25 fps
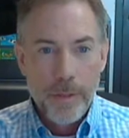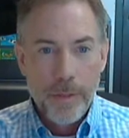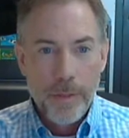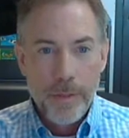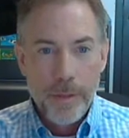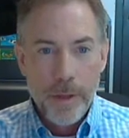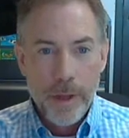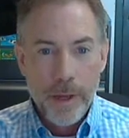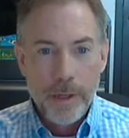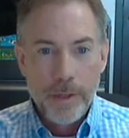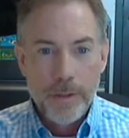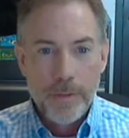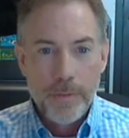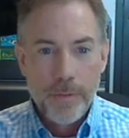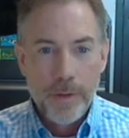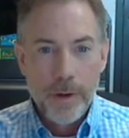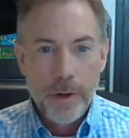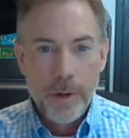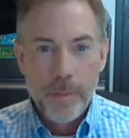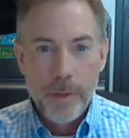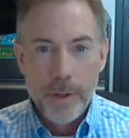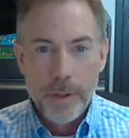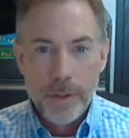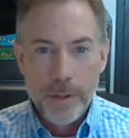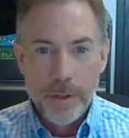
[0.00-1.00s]
Thanks very
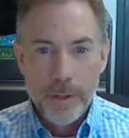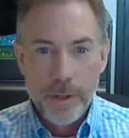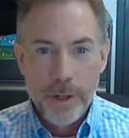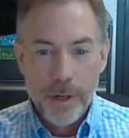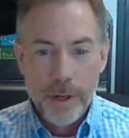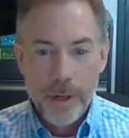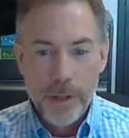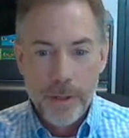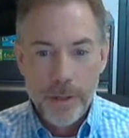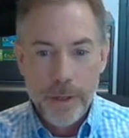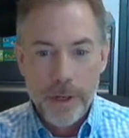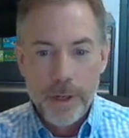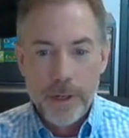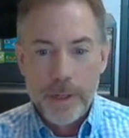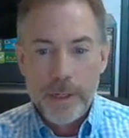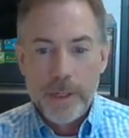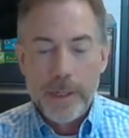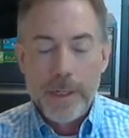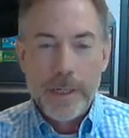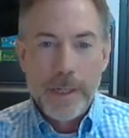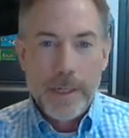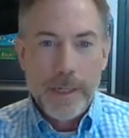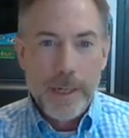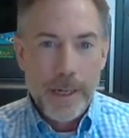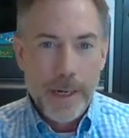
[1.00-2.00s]
much, Jonathan.
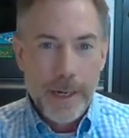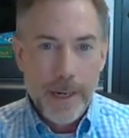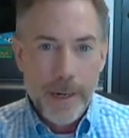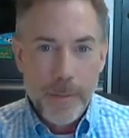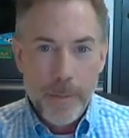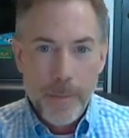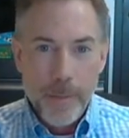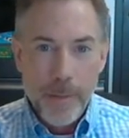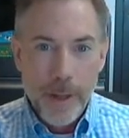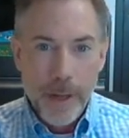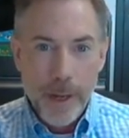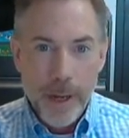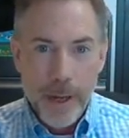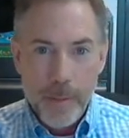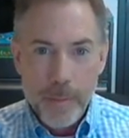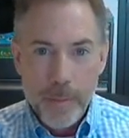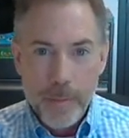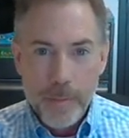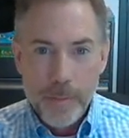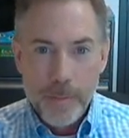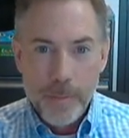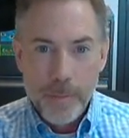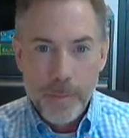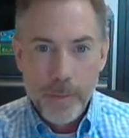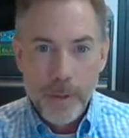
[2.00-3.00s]

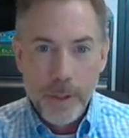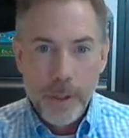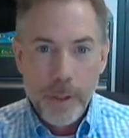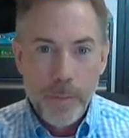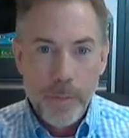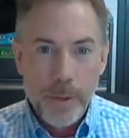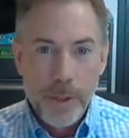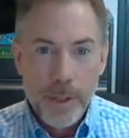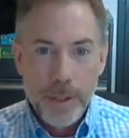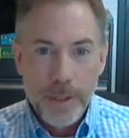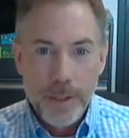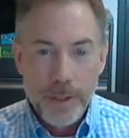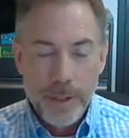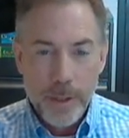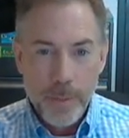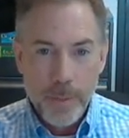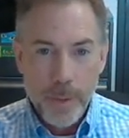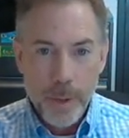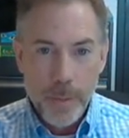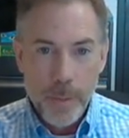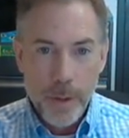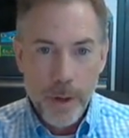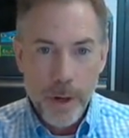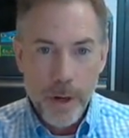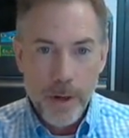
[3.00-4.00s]
I'm really pleased to
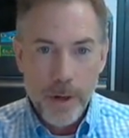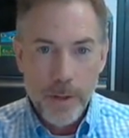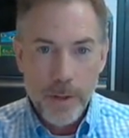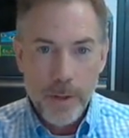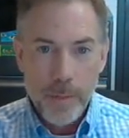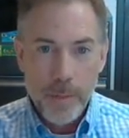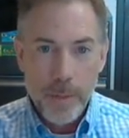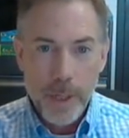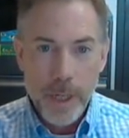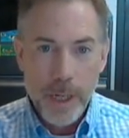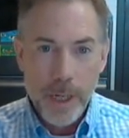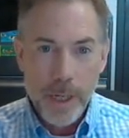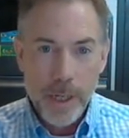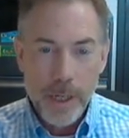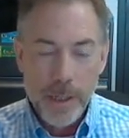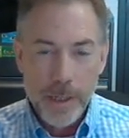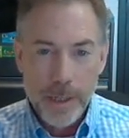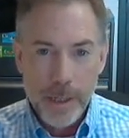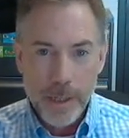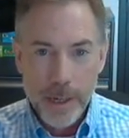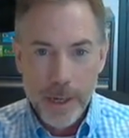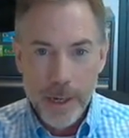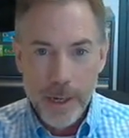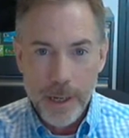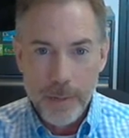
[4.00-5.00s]
be part of the
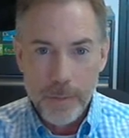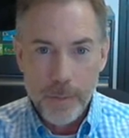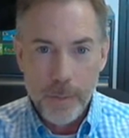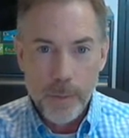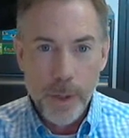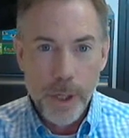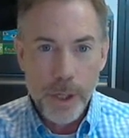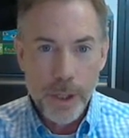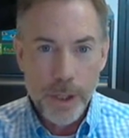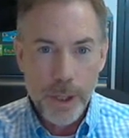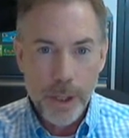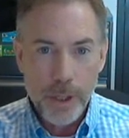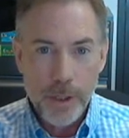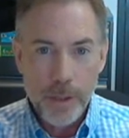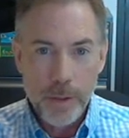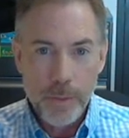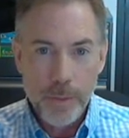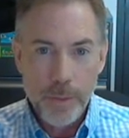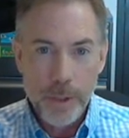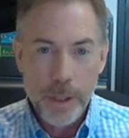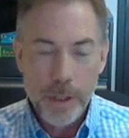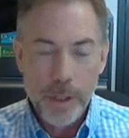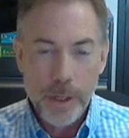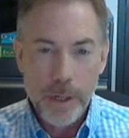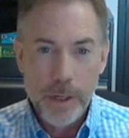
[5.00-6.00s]
meeting. I wish I could
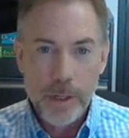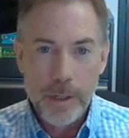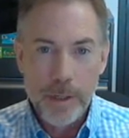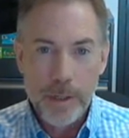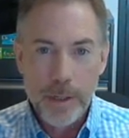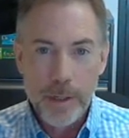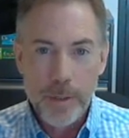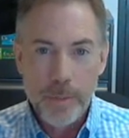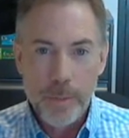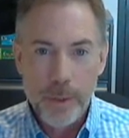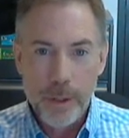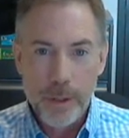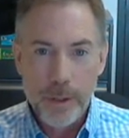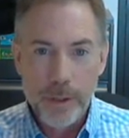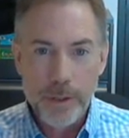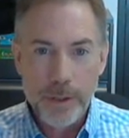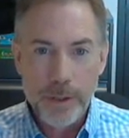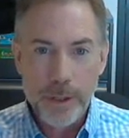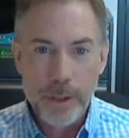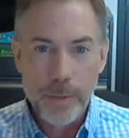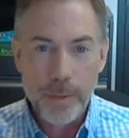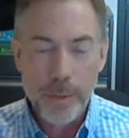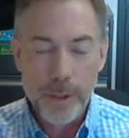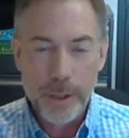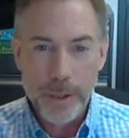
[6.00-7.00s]
be there in
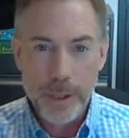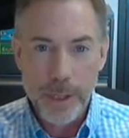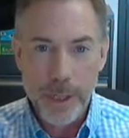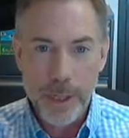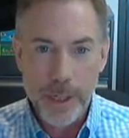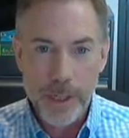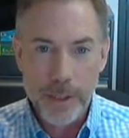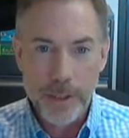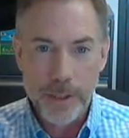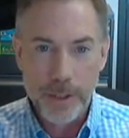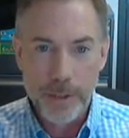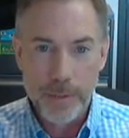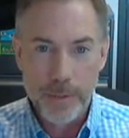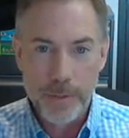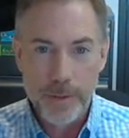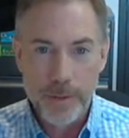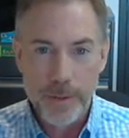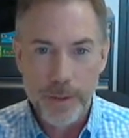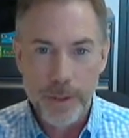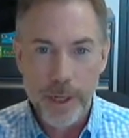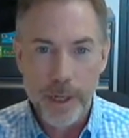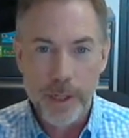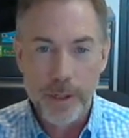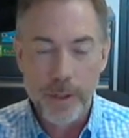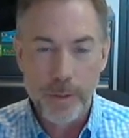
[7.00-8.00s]
person, but yes,
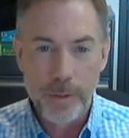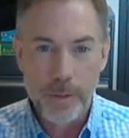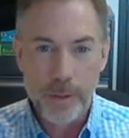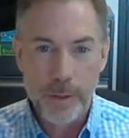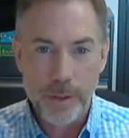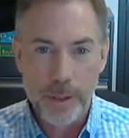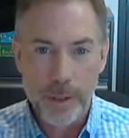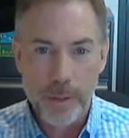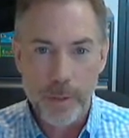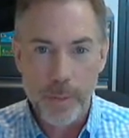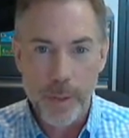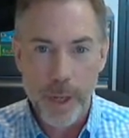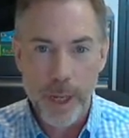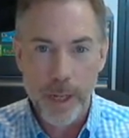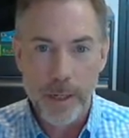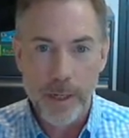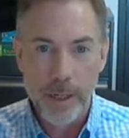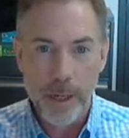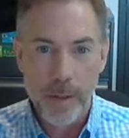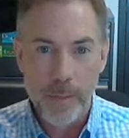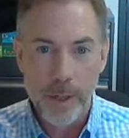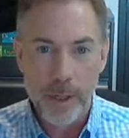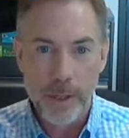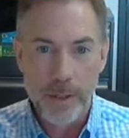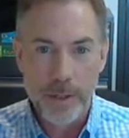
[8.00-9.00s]
schedules and
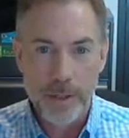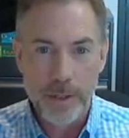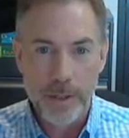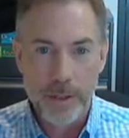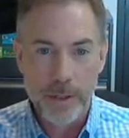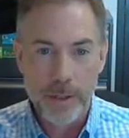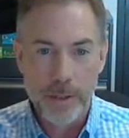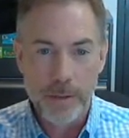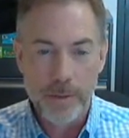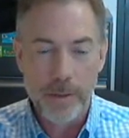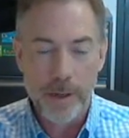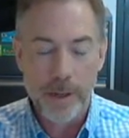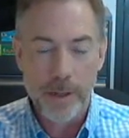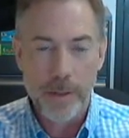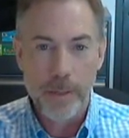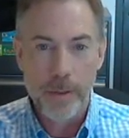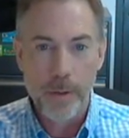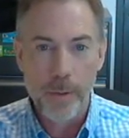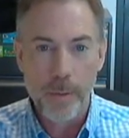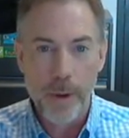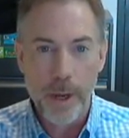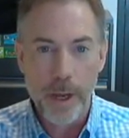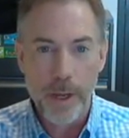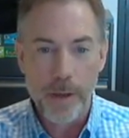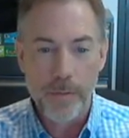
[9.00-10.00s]
pandemics got in the
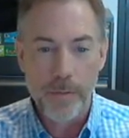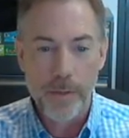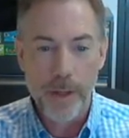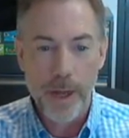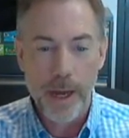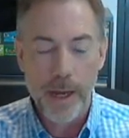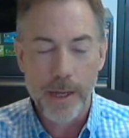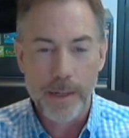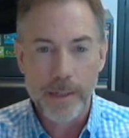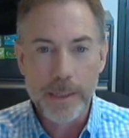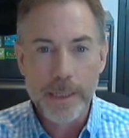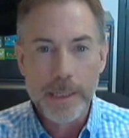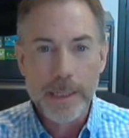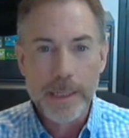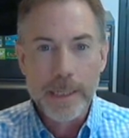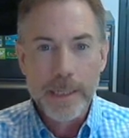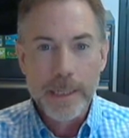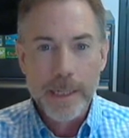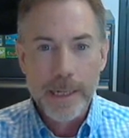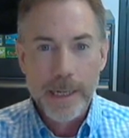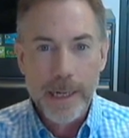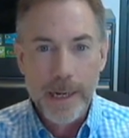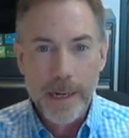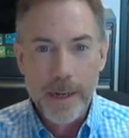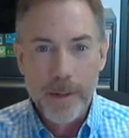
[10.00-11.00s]
way of that.
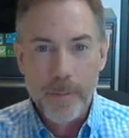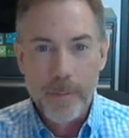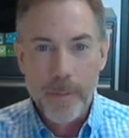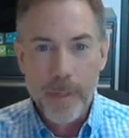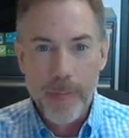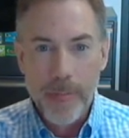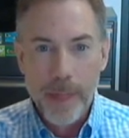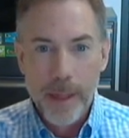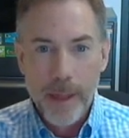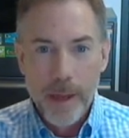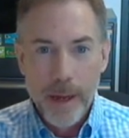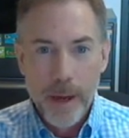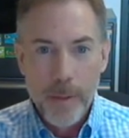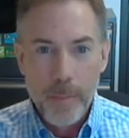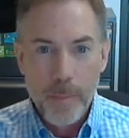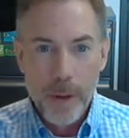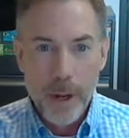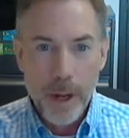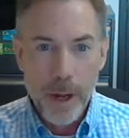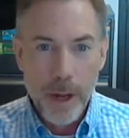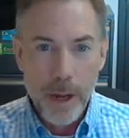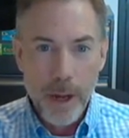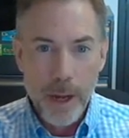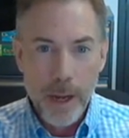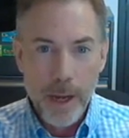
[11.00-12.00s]
A
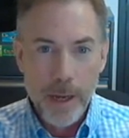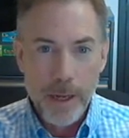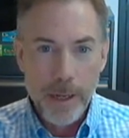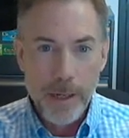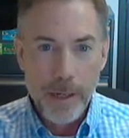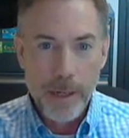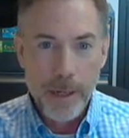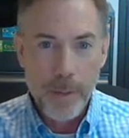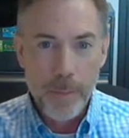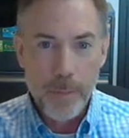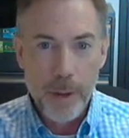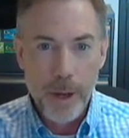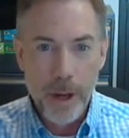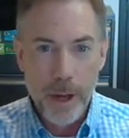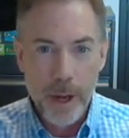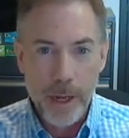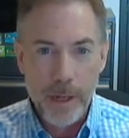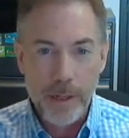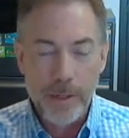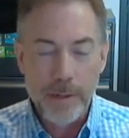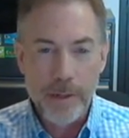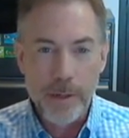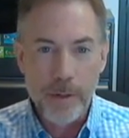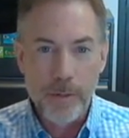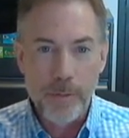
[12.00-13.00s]
pie and a
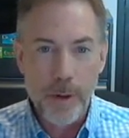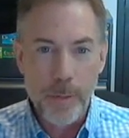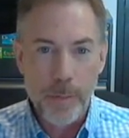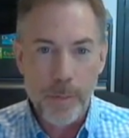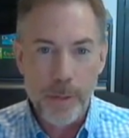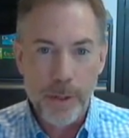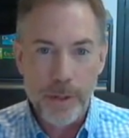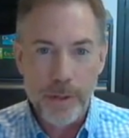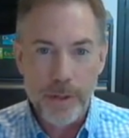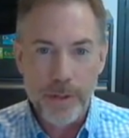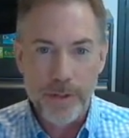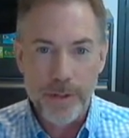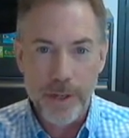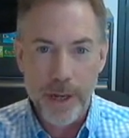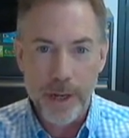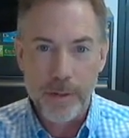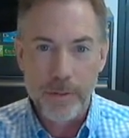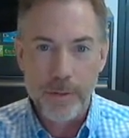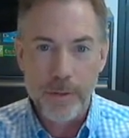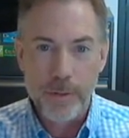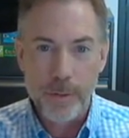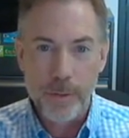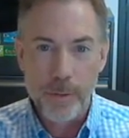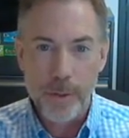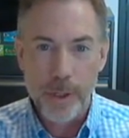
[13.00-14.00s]
pint in Ripon
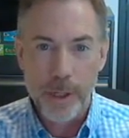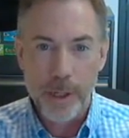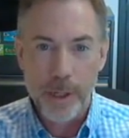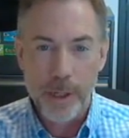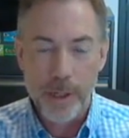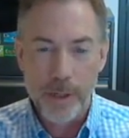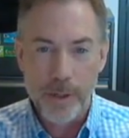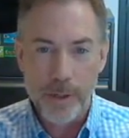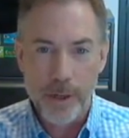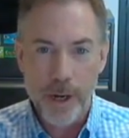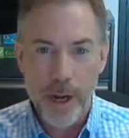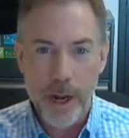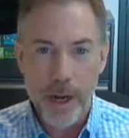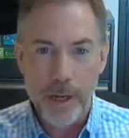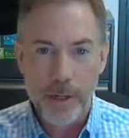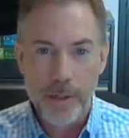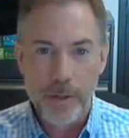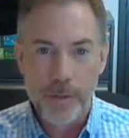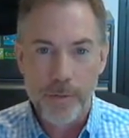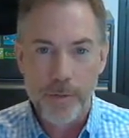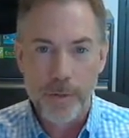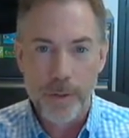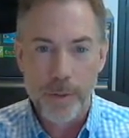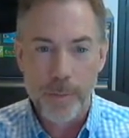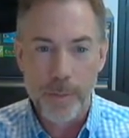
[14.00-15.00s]
sounds really
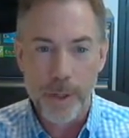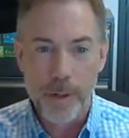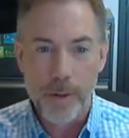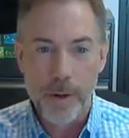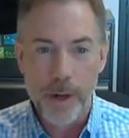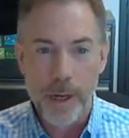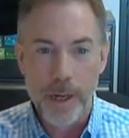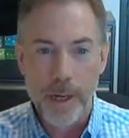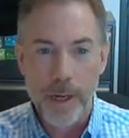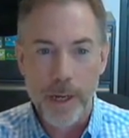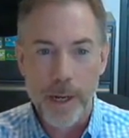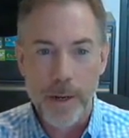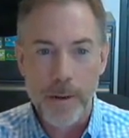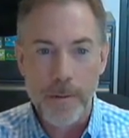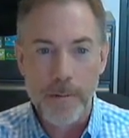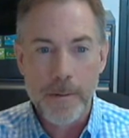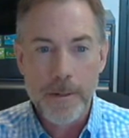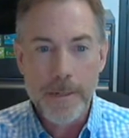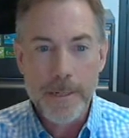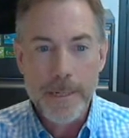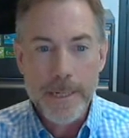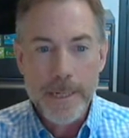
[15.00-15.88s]
attractive to me right now.